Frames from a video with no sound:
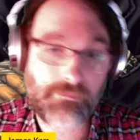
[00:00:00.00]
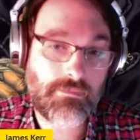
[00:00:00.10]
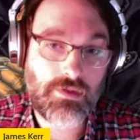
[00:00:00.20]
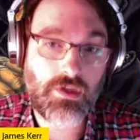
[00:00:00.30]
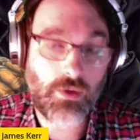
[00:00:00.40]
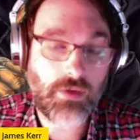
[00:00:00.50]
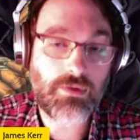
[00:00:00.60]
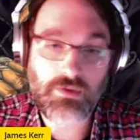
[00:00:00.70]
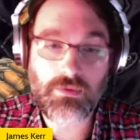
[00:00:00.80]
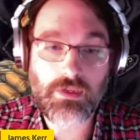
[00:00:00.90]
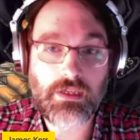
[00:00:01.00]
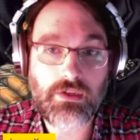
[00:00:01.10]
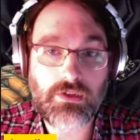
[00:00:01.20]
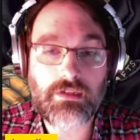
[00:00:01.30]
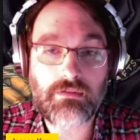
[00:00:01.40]
So it was a really
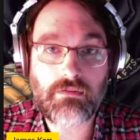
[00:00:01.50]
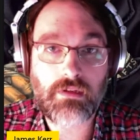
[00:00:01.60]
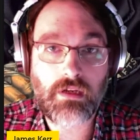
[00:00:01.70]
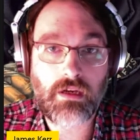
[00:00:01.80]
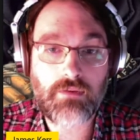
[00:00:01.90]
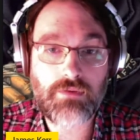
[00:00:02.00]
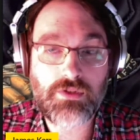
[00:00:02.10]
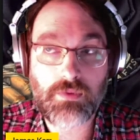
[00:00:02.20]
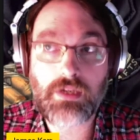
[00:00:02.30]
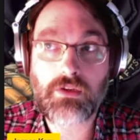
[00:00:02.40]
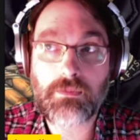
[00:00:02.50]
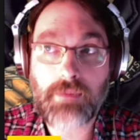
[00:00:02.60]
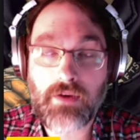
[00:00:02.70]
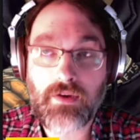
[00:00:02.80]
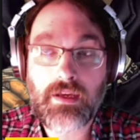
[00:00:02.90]
good, uh, it was a really good
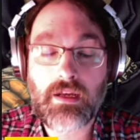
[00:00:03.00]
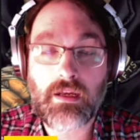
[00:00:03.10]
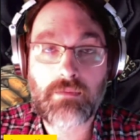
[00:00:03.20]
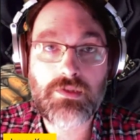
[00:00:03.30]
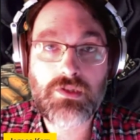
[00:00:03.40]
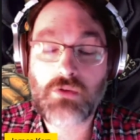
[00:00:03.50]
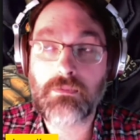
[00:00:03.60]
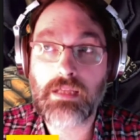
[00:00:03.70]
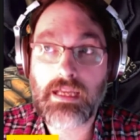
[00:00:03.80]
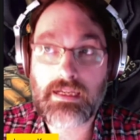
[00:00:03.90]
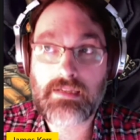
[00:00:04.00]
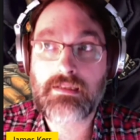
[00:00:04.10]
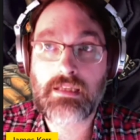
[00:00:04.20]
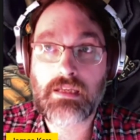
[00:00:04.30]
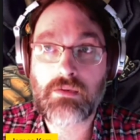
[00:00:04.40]
pairing, and I'm so blessed
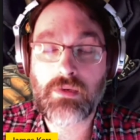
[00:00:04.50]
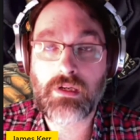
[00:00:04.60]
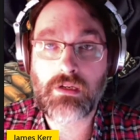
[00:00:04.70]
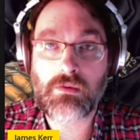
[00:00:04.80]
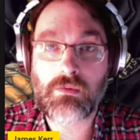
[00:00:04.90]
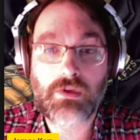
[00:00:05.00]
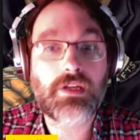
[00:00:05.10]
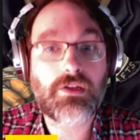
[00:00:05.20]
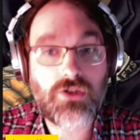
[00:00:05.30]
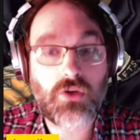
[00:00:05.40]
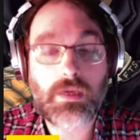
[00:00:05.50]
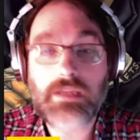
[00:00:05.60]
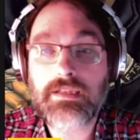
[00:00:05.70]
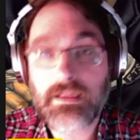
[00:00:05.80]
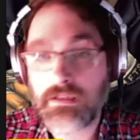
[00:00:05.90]
that we're working so well
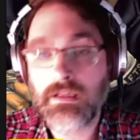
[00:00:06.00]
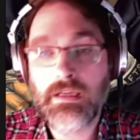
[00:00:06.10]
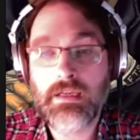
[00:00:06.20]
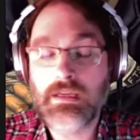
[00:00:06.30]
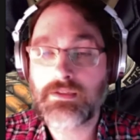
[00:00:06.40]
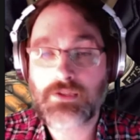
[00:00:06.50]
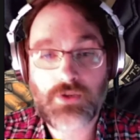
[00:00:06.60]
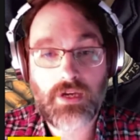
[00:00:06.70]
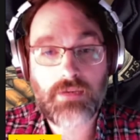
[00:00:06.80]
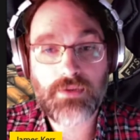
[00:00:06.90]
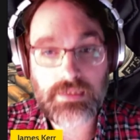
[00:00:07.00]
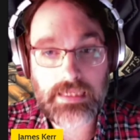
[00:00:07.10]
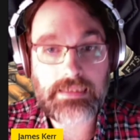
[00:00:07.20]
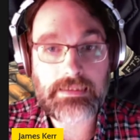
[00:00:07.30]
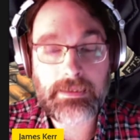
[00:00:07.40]
together to try and
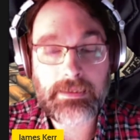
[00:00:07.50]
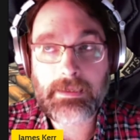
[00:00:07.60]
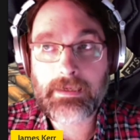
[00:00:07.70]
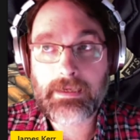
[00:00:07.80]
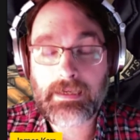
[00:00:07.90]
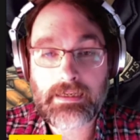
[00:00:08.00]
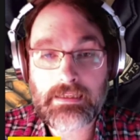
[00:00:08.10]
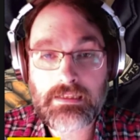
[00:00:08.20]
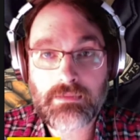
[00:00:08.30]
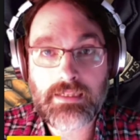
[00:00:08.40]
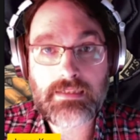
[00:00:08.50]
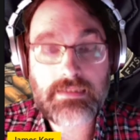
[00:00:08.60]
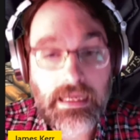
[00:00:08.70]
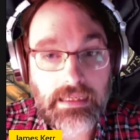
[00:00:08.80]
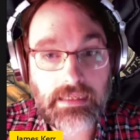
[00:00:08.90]
present uh, some
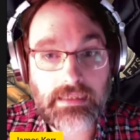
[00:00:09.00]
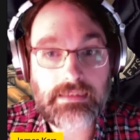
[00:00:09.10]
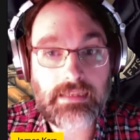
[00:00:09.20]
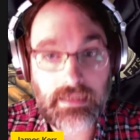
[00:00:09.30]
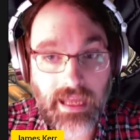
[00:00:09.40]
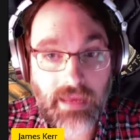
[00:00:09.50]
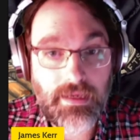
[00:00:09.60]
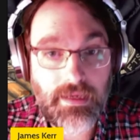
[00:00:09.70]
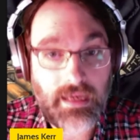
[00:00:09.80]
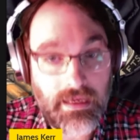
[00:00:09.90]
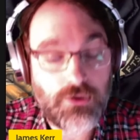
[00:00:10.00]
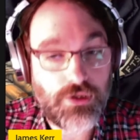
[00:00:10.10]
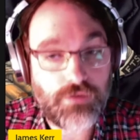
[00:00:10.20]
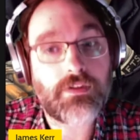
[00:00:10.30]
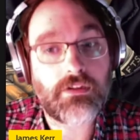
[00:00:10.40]
exciting, dynamic, energy
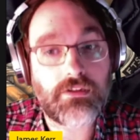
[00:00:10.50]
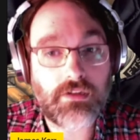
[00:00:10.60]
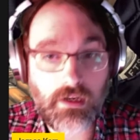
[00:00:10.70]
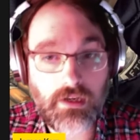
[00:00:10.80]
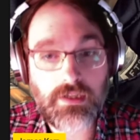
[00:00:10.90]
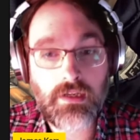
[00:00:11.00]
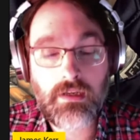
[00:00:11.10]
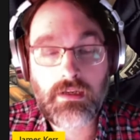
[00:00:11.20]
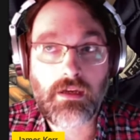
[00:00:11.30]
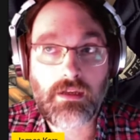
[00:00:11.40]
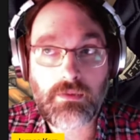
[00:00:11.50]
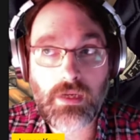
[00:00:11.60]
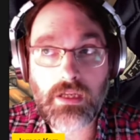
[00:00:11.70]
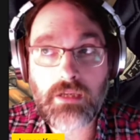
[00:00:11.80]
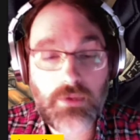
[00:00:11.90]
filled art uh, that
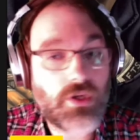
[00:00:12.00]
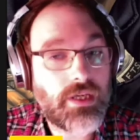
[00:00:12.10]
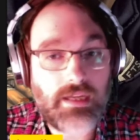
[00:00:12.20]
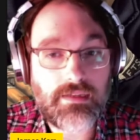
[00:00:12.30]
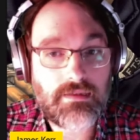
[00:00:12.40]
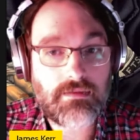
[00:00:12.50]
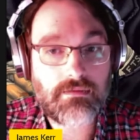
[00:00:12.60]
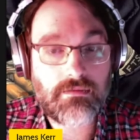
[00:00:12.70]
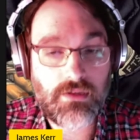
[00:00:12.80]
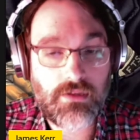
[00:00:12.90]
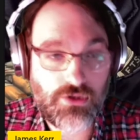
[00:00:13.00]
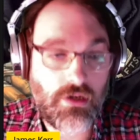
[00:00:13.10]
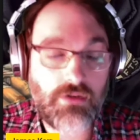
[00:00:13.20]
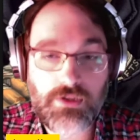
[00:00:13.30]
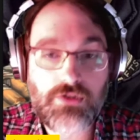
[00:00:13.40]
really communicates the
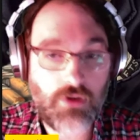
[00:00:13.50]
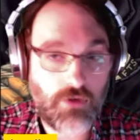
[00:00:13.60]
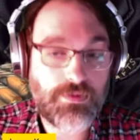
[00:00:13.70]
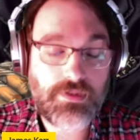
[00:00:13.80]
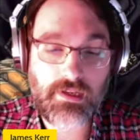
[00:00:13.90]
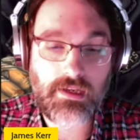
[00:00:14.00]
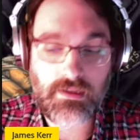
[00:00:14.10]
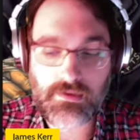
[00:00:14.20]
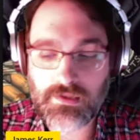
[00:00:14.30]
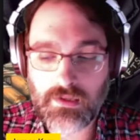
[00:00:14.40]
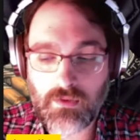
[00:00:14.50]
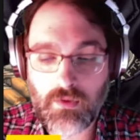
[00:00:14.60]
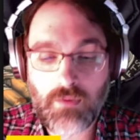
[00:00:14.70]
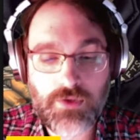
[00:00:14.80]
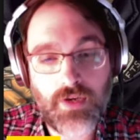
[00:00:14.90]
genre tropes and uh,
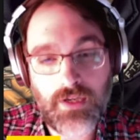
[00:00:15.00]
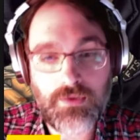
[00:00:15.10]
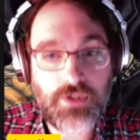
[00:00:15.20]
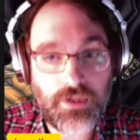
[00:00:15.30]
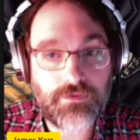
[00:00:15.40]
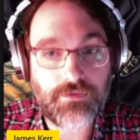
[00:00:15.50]
what we're trying to achieve.